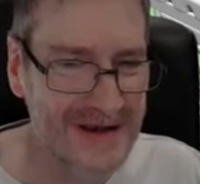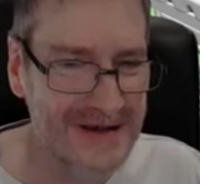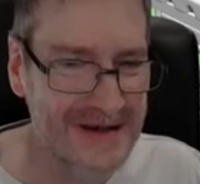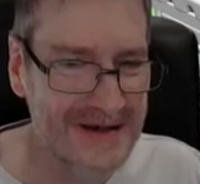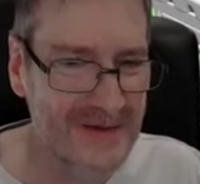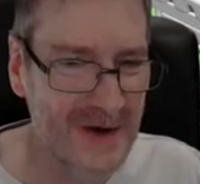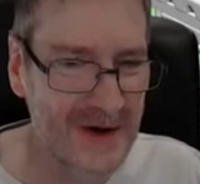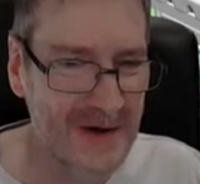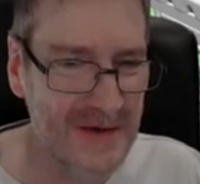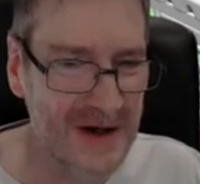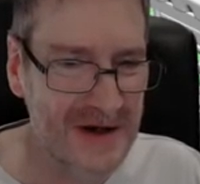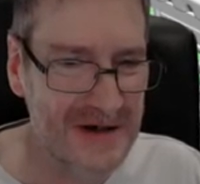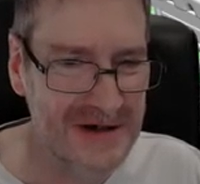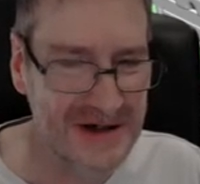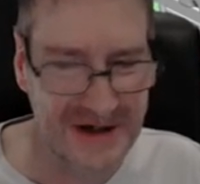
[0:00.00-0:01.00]
This is what I'm
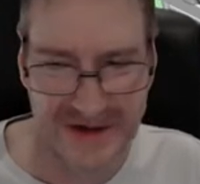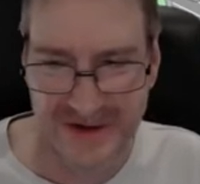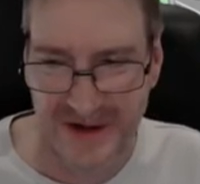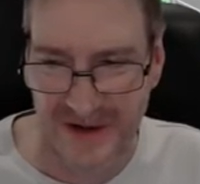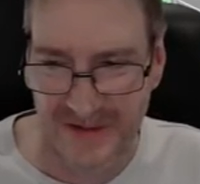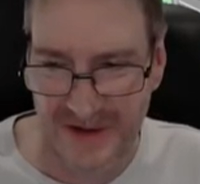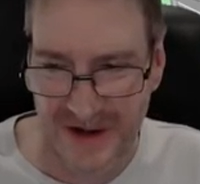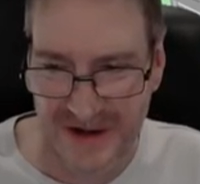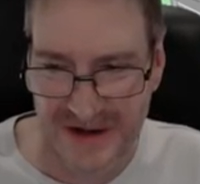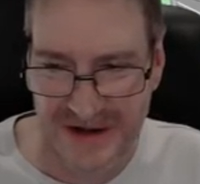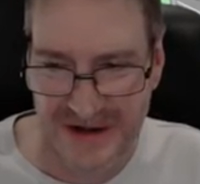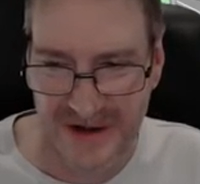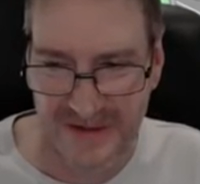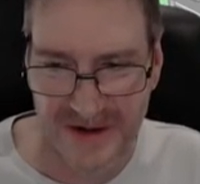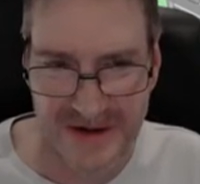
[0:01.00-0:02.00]
going to do. I'm going to
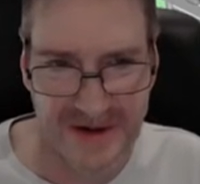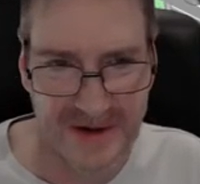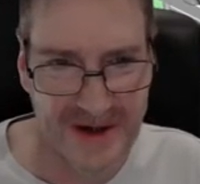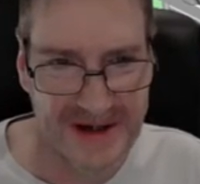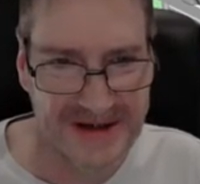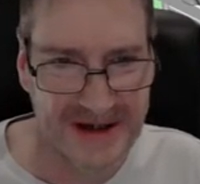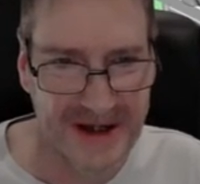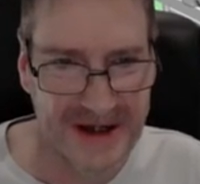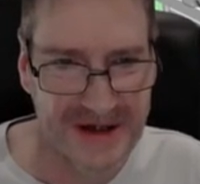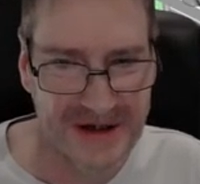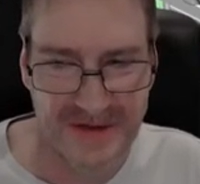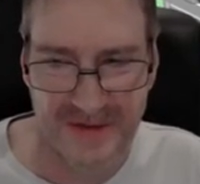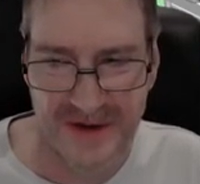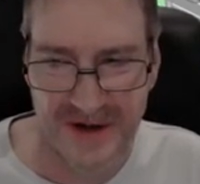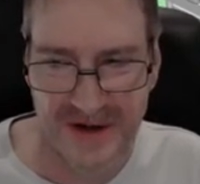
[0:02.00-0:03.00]
jump into
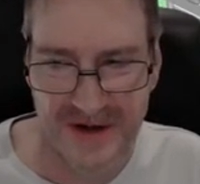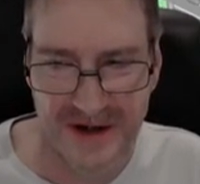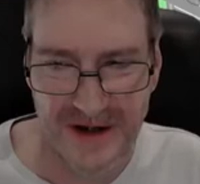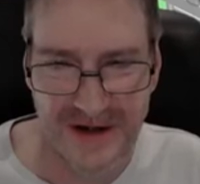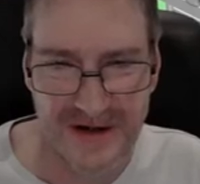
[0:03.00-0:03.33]
isolation mode